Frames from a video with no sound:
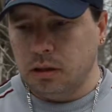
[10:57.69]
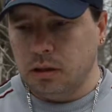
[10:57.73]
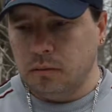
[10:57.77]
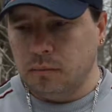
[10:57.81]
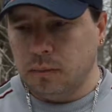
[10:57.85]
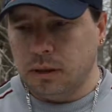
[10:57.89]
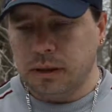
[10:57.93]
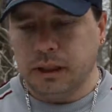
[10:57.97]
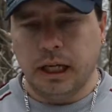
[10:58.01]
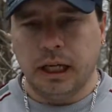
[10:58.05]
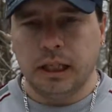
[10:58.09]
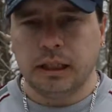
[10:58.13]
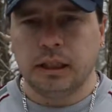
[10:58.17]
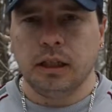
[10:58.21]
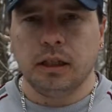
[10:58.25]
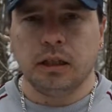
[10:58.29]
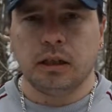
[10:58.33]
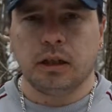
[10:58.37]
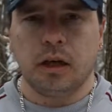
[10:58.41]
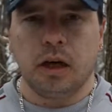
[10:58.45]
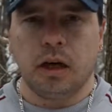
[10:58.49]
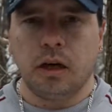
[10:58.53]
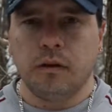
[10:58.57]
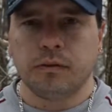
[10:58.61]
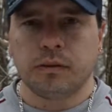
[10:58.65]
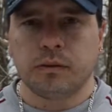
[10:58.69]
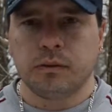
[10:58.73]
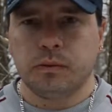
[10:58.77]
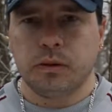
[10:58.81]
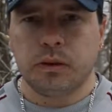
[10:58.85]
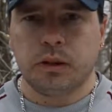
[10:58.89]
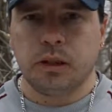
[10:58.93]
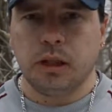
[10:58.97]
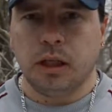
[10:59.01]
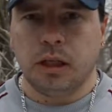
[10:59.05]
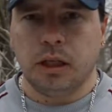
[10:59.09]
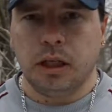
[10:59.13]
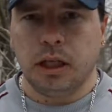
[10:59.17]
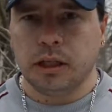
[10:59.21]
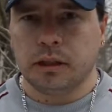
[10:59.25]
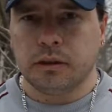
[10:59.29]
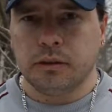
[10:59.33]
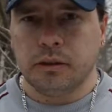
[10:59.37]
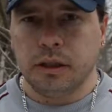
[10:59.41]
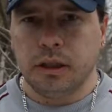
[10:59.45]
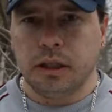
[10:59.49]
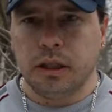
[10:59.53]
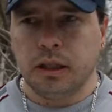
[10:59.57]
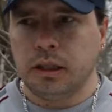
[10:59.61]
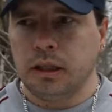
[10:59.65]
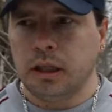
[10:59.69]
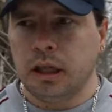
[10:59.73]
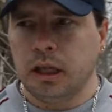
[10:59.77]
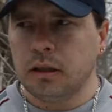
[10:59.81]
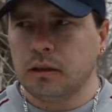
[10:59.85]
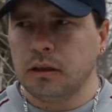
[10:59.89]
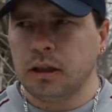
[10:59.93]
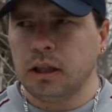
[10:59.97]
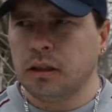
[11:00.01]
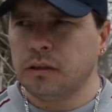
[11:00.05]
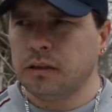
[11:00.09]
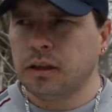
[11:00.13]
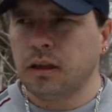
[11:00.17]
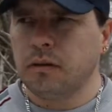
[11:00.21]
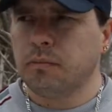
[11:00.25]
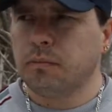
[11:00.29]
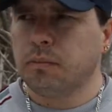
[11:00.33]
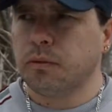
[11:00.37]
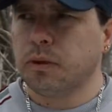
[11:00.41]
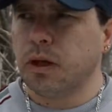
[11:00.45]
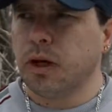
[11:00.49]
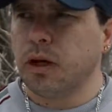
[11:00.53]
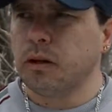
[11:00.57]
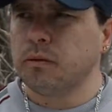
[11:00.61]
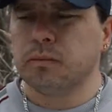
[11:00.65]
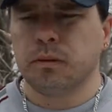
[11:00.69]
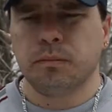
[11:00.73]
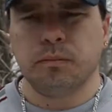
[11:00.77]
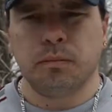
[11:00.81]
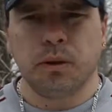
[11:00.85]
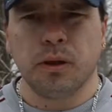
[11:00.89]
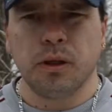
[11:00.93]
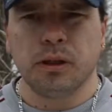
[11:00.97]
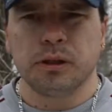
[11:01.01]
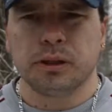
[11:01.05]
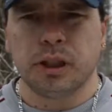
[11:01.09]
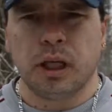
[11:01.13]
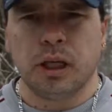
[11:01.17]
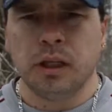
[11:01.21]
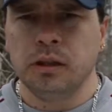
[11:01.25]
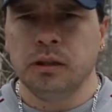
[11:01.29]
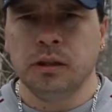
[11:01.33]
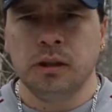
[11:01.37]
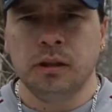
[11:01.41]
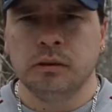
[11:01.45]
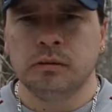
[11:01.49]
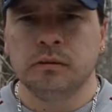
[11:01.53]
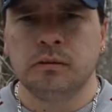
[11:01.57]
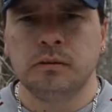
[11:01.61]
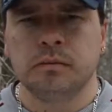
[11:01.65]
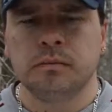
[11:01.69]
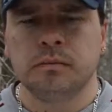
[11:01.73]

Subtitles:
my dad carves with hickory, and I don't think he's ever carved with birch. I don't know.